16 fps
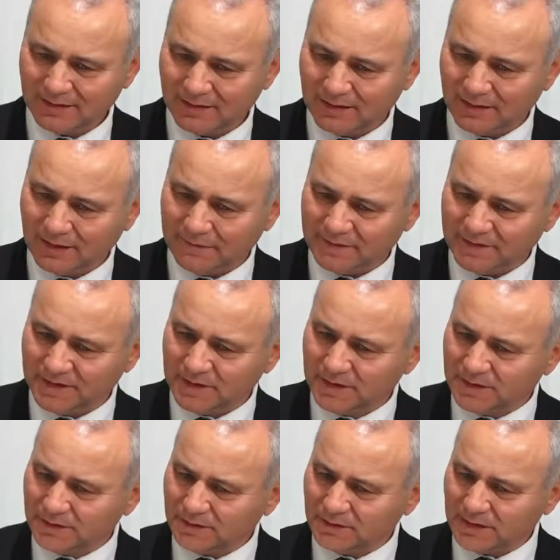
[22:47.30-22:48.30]
If
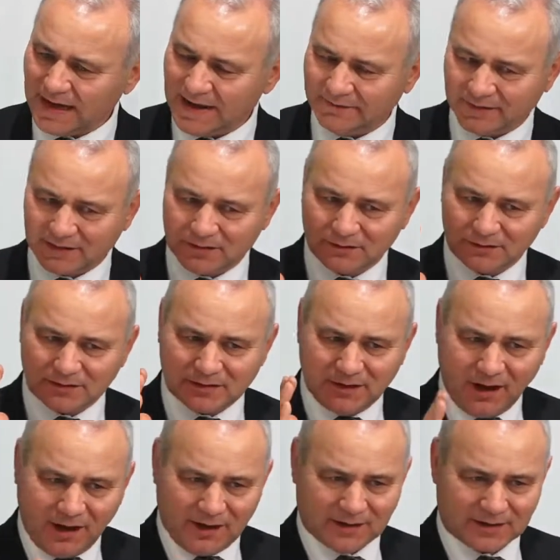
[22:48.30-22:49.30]
you have a good
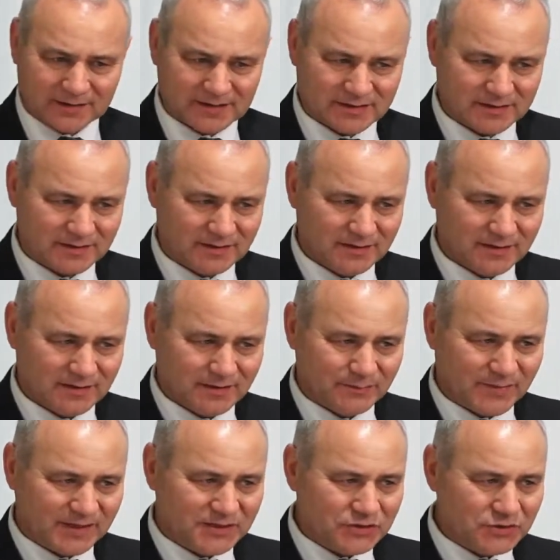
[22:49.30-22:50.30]
cause,
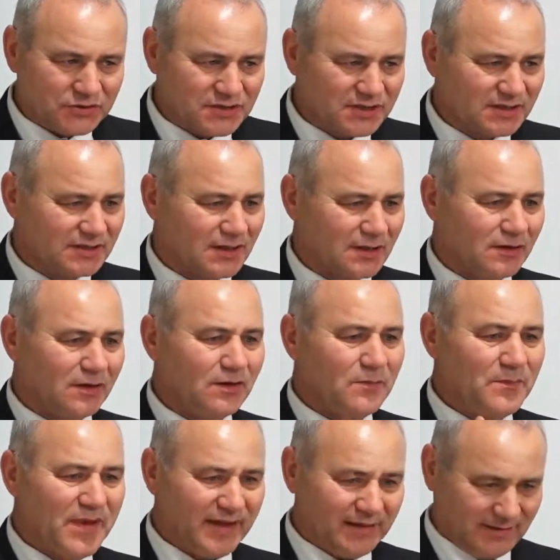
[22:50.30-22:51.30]
but using the
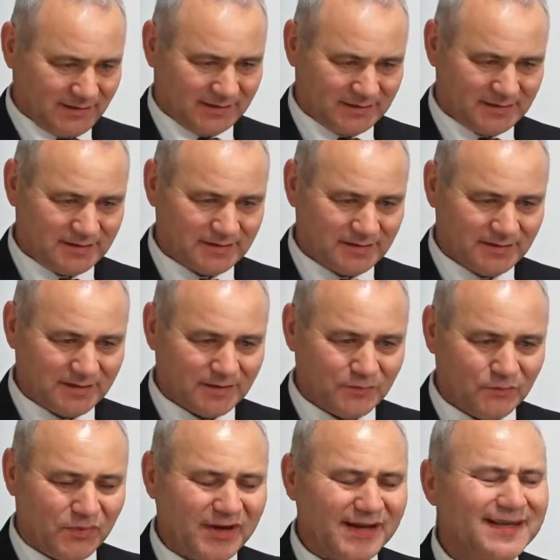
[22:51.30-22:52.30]
wrong methods,
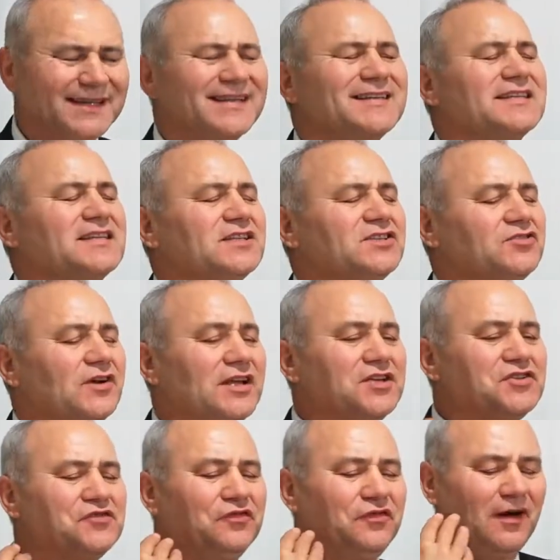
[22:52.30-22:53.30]
bringing
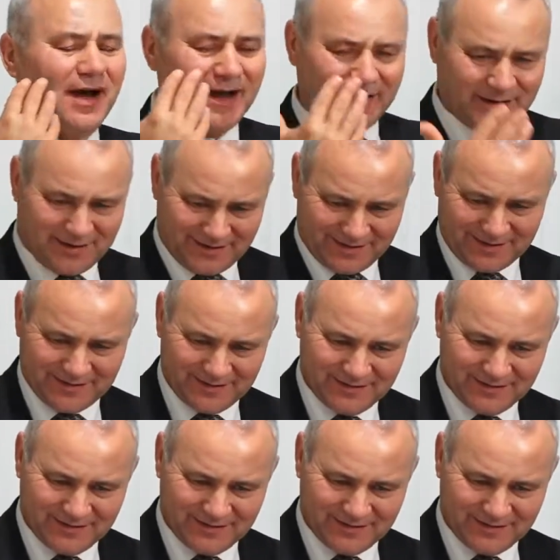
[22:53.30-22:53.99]
strange fire,